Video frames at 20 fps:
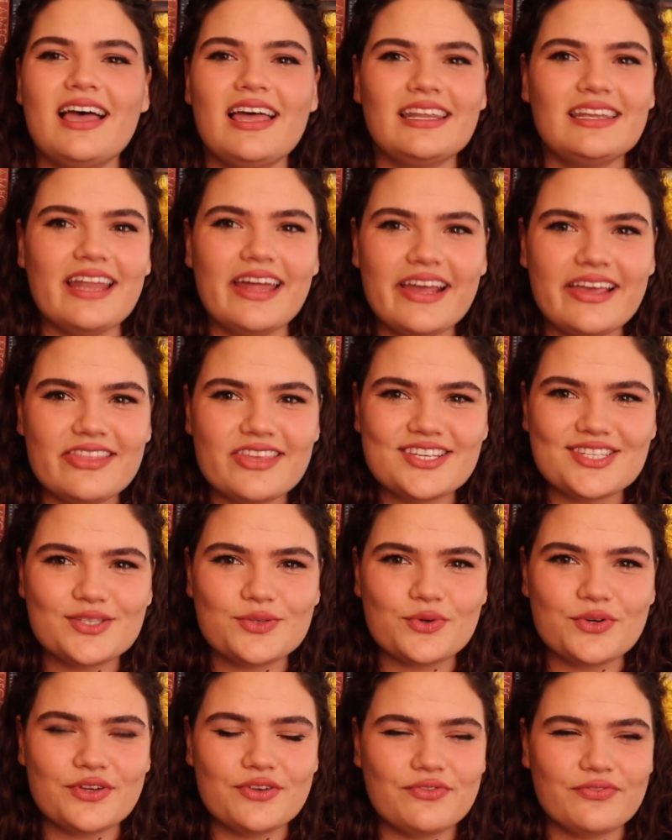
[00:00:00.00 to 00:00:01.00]
like this
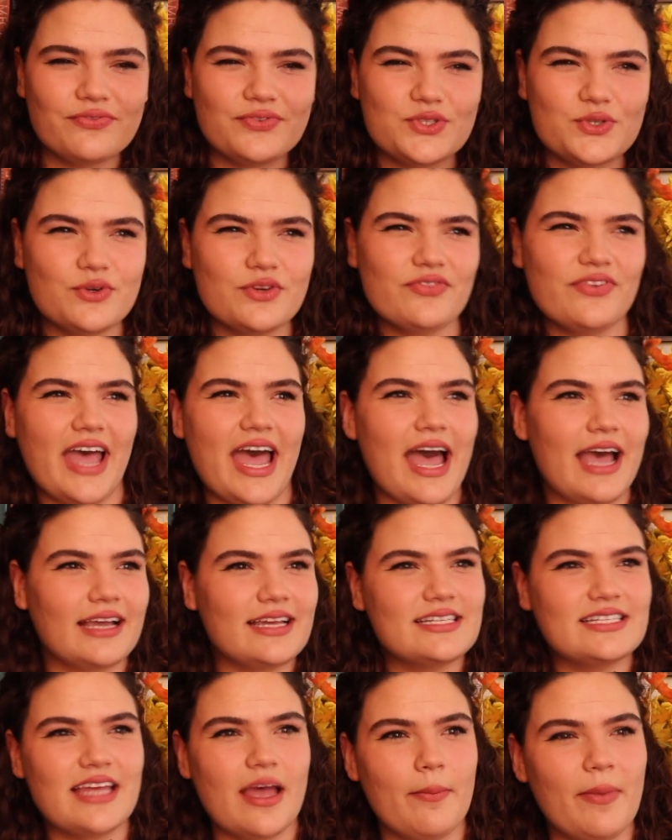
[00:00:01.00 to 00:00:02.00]
sort of
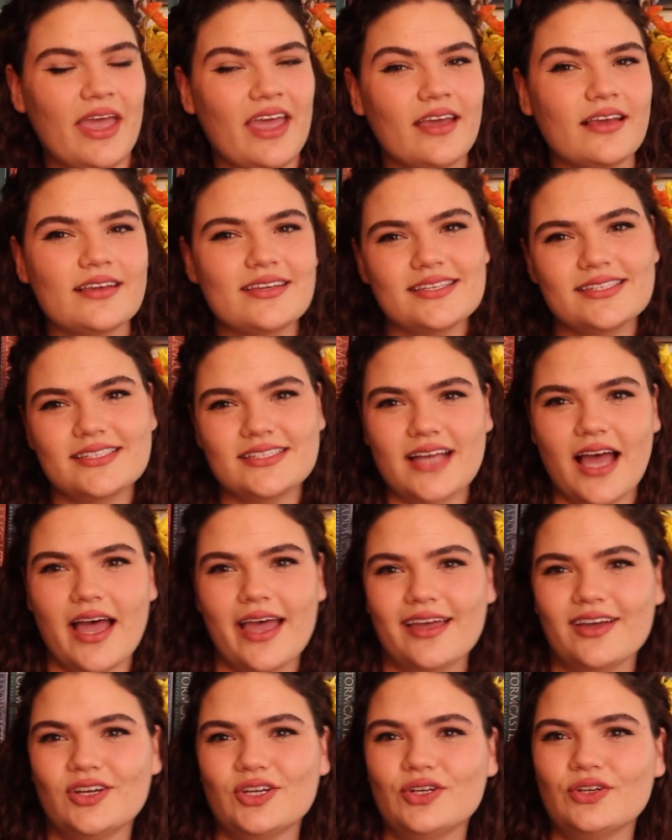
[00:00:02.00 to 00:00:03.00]
academic
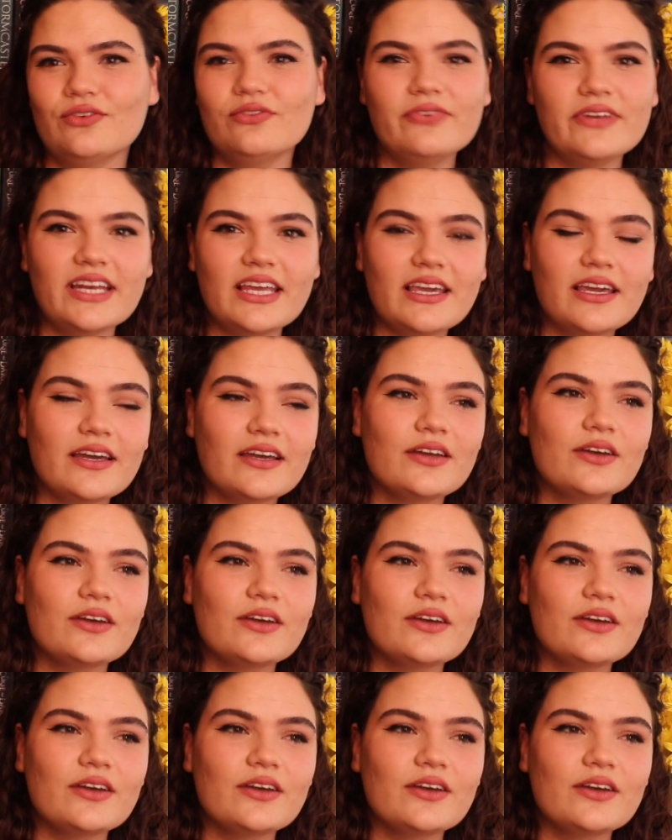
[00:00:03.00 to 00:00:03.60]
style video.